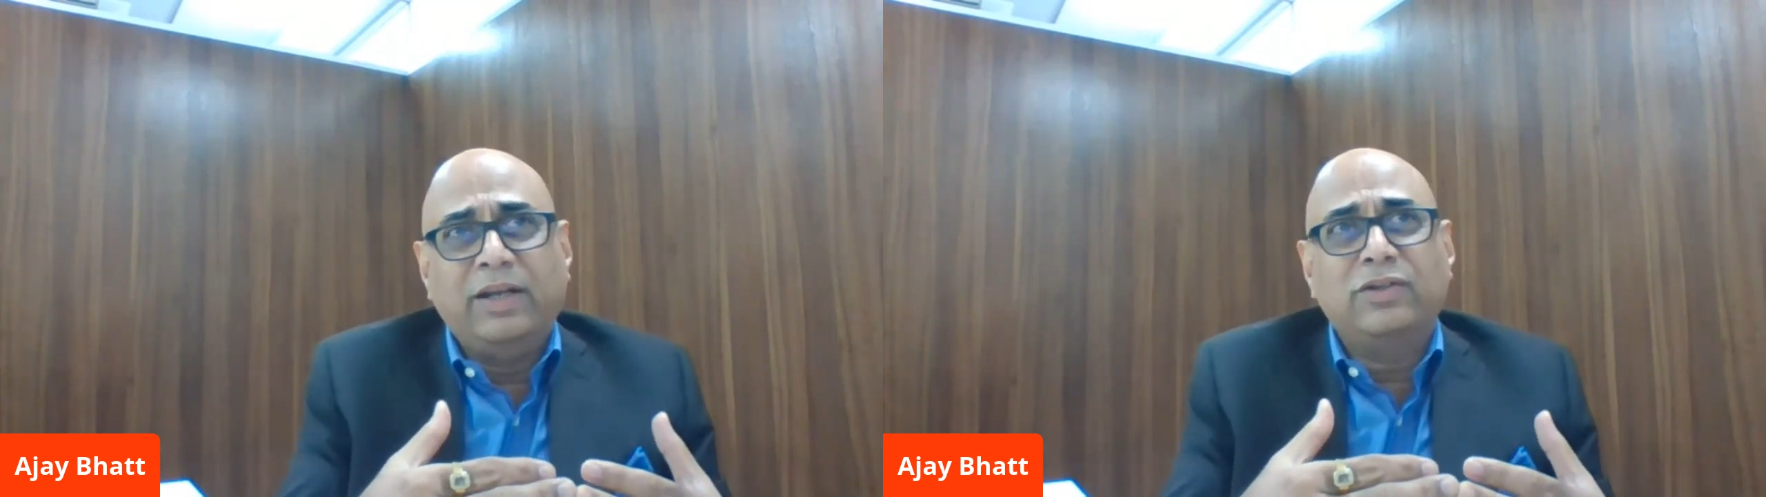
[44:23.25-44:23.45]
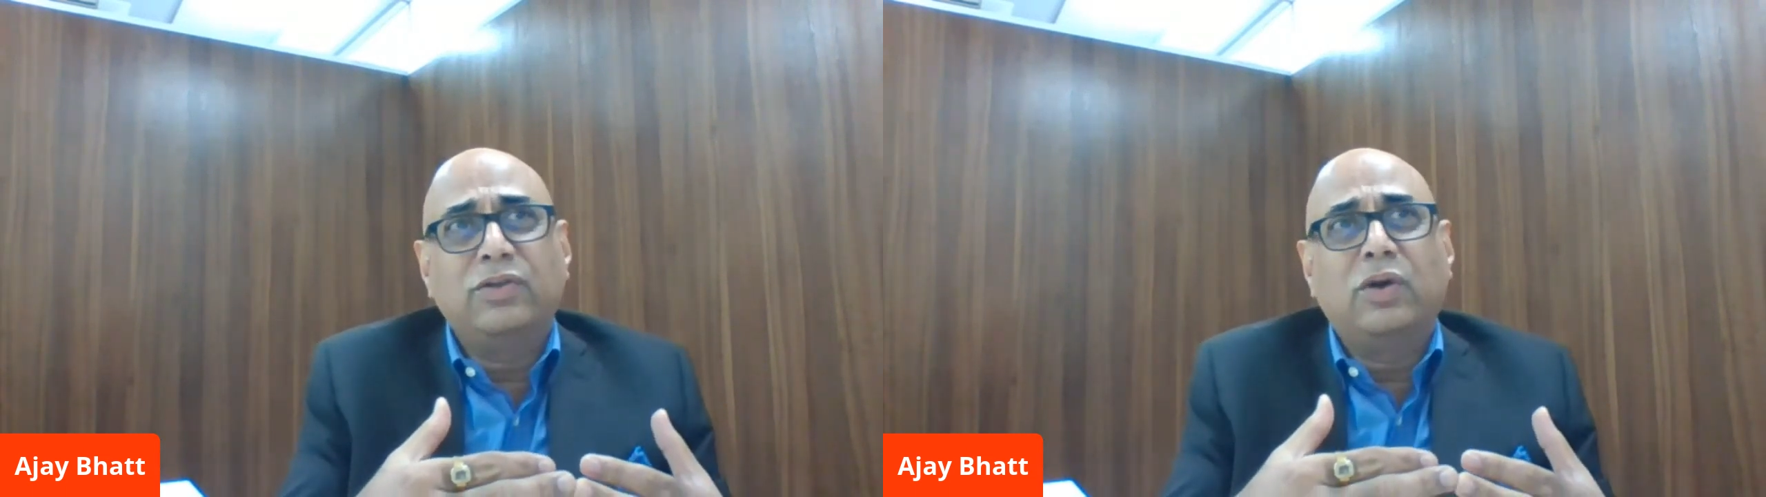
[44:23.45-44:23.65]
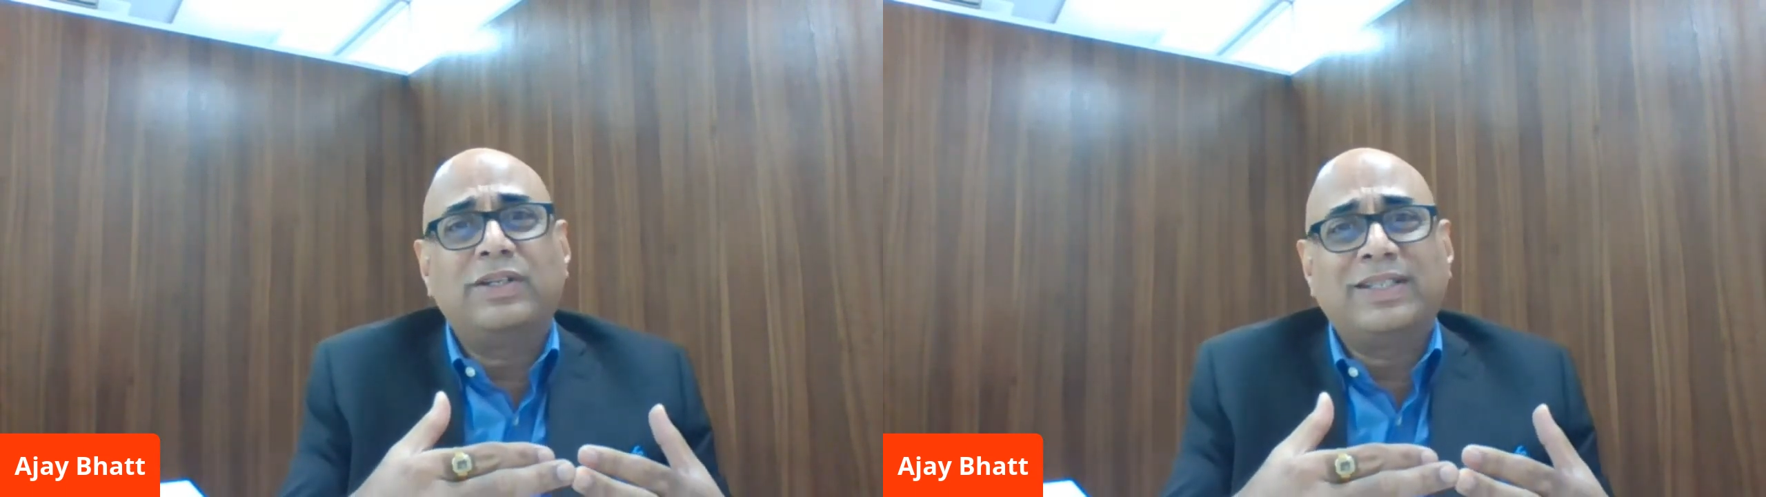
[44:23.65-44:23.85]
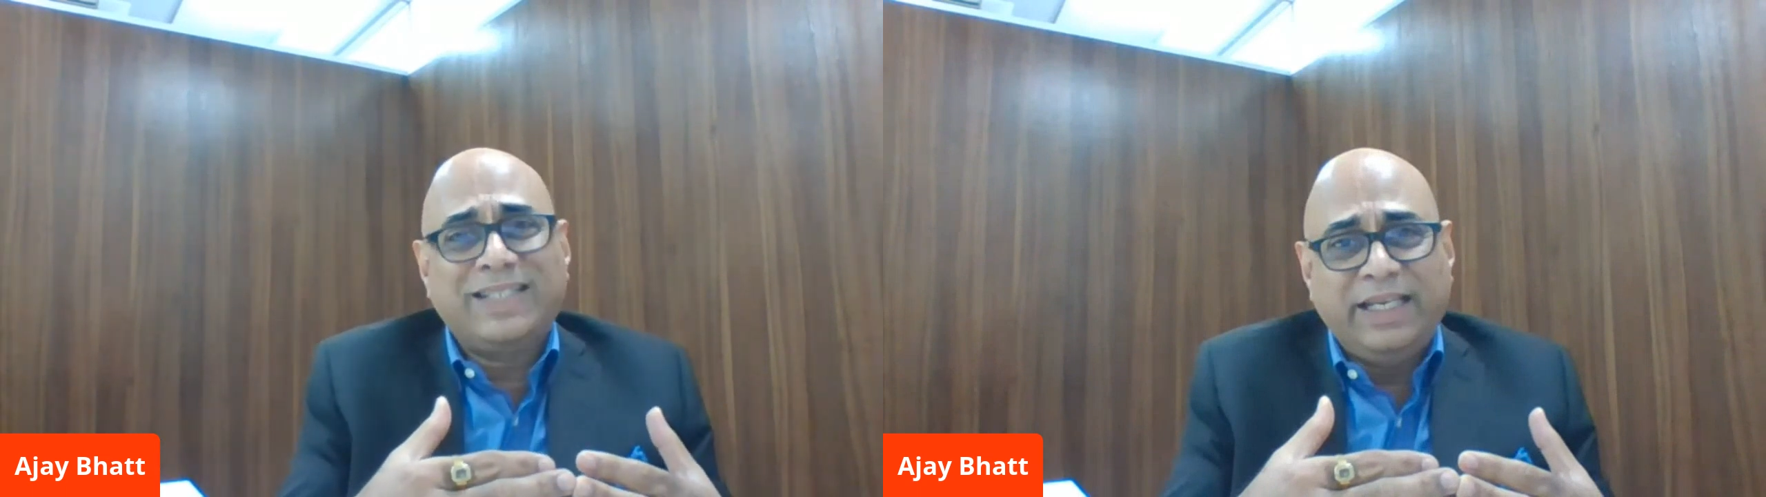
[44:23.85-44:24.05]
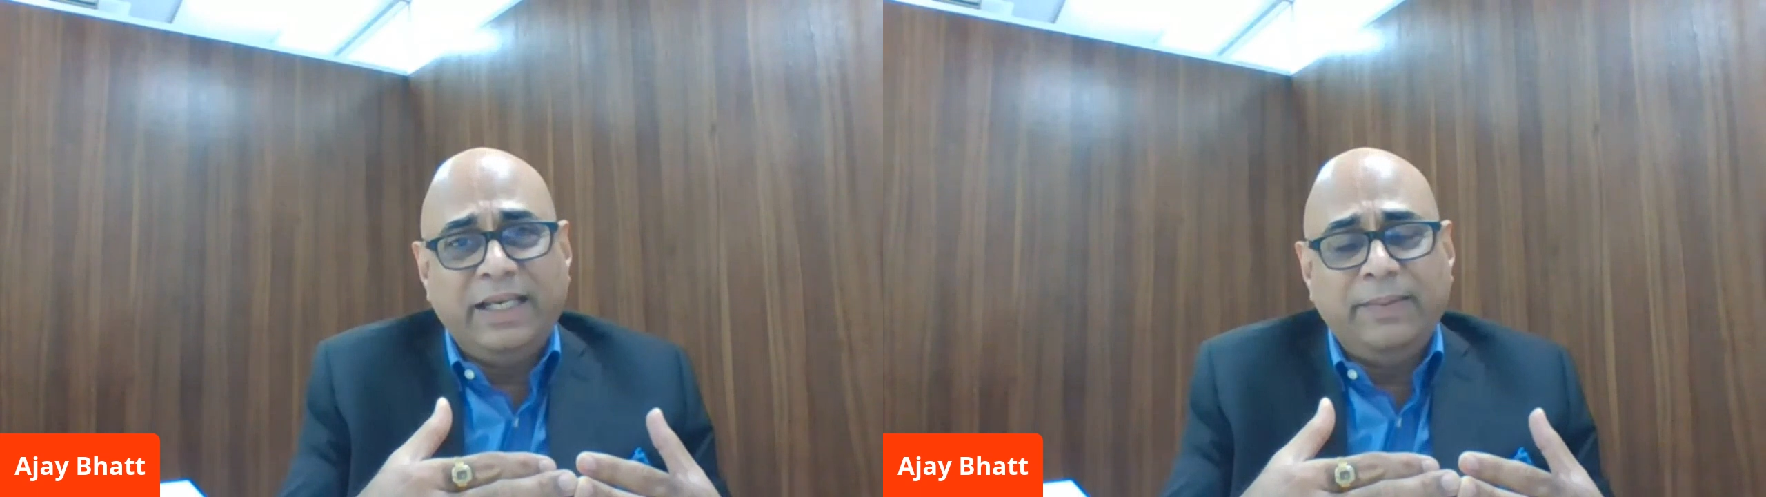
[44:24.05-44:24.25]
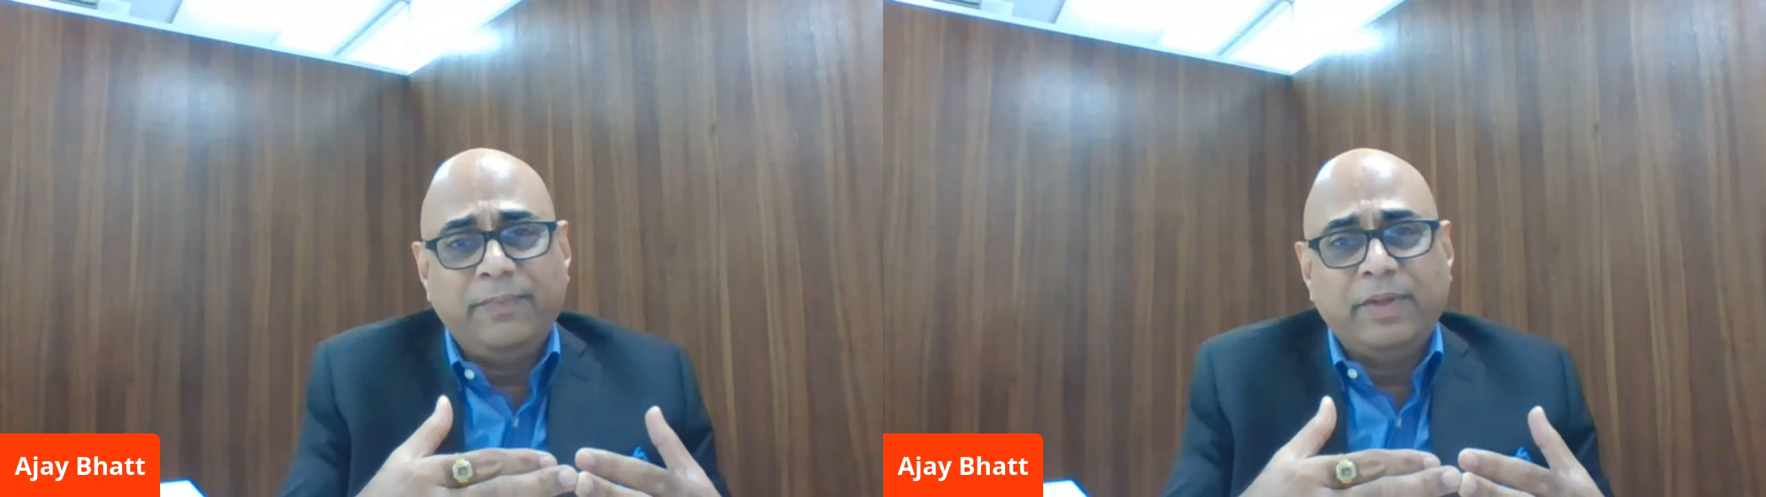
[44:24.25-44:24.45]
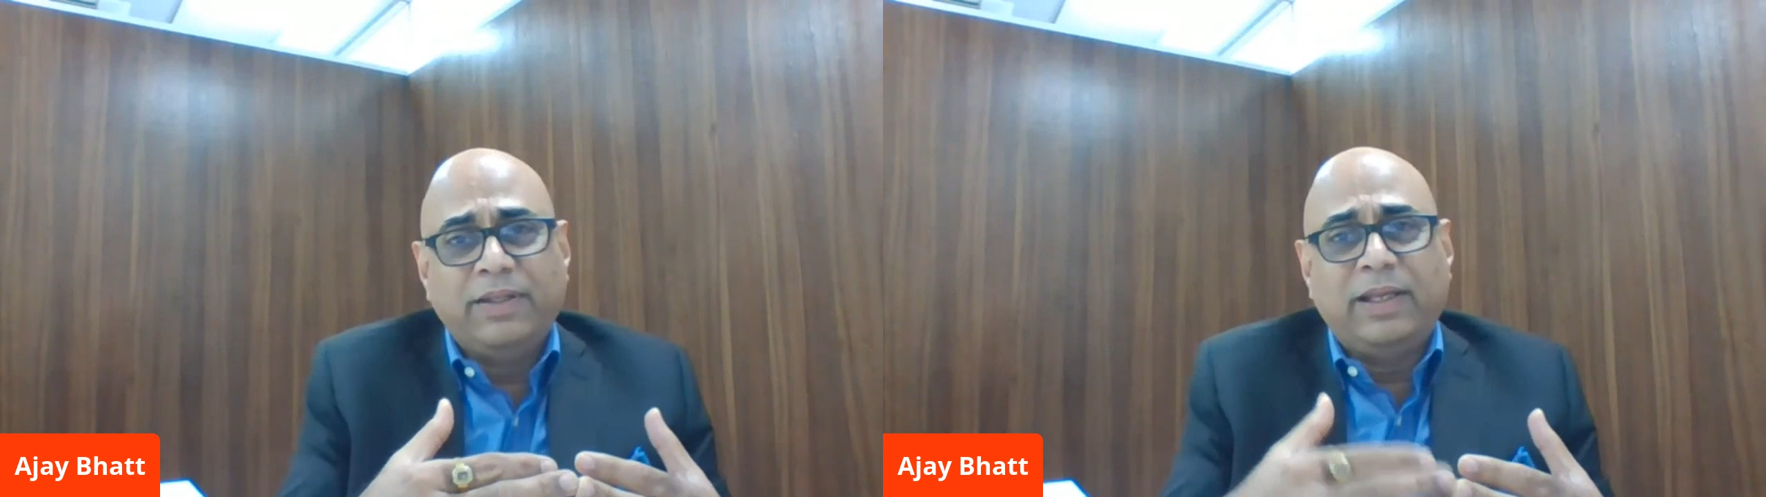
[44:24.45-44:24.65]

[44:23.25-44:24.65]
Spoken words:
he does not see,